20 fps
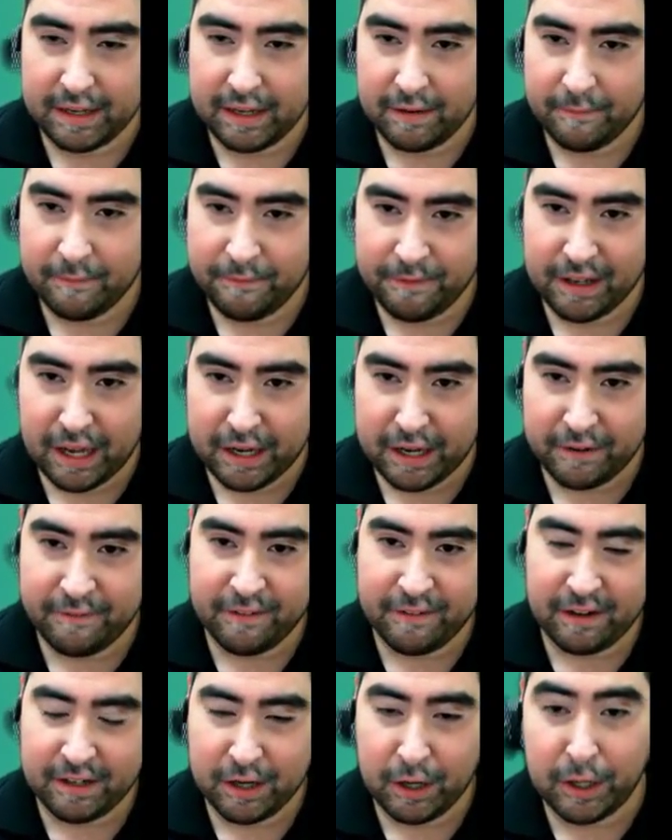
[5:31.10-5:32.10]
they can fill out
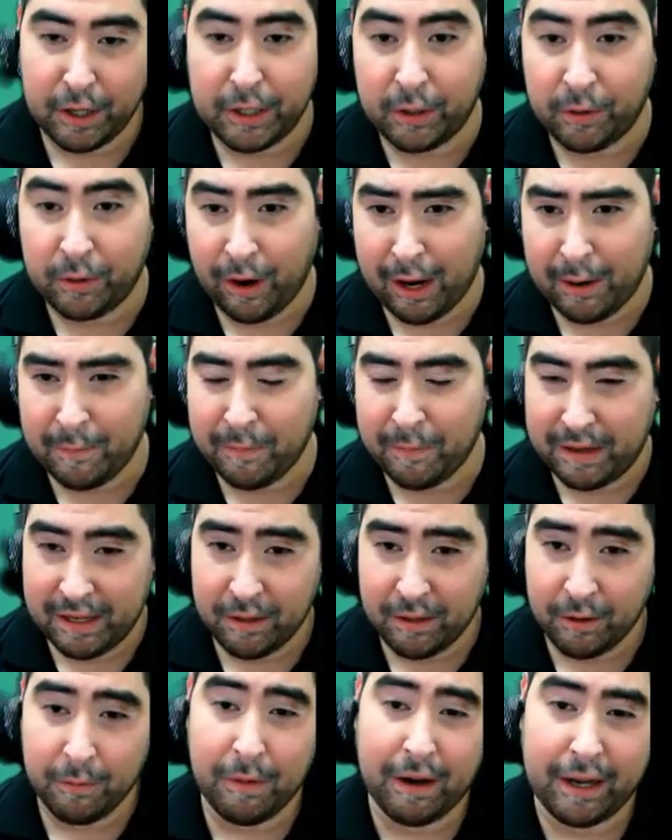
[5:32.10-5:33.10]
a Venn diagram
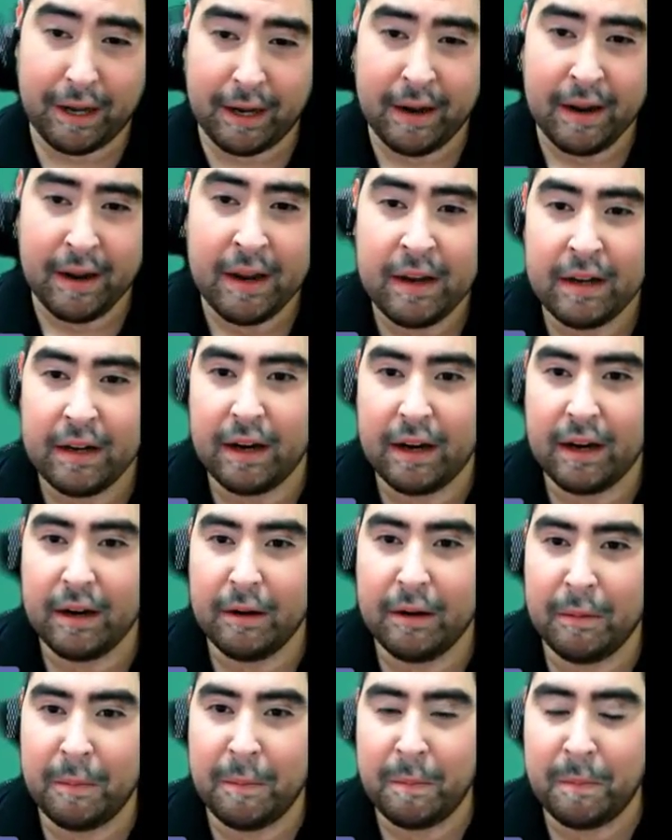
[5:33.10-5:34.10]
either by
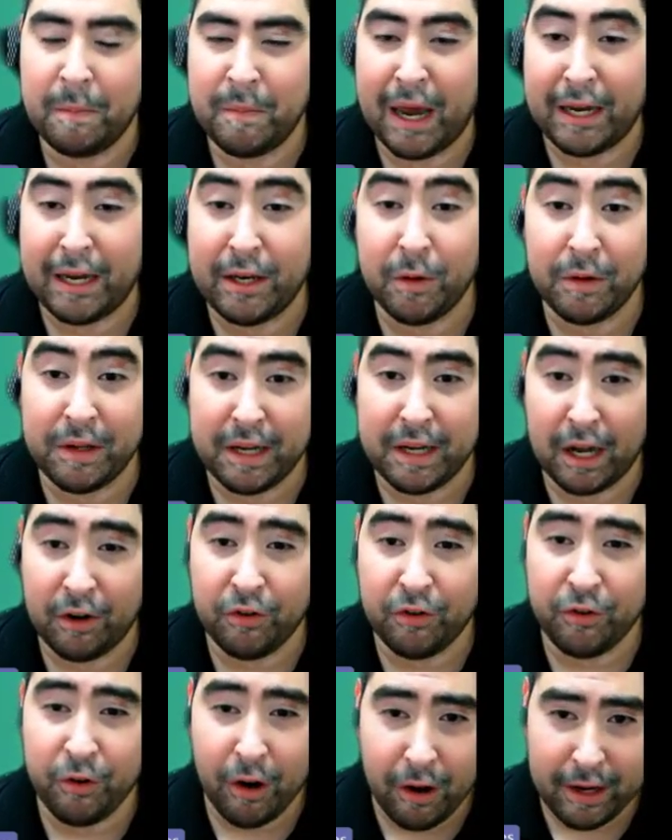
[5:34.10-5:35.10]
manually
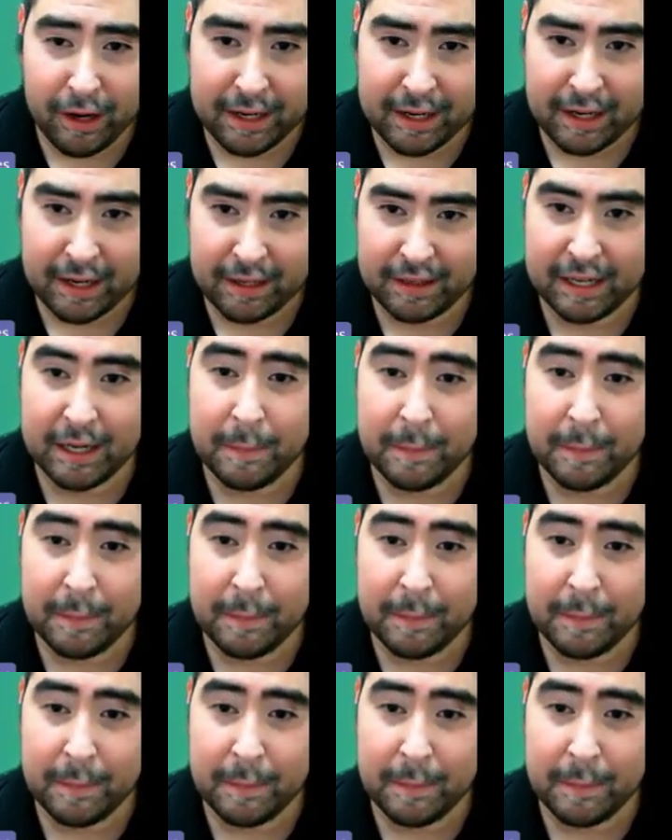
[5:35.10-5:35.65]
on drawing it.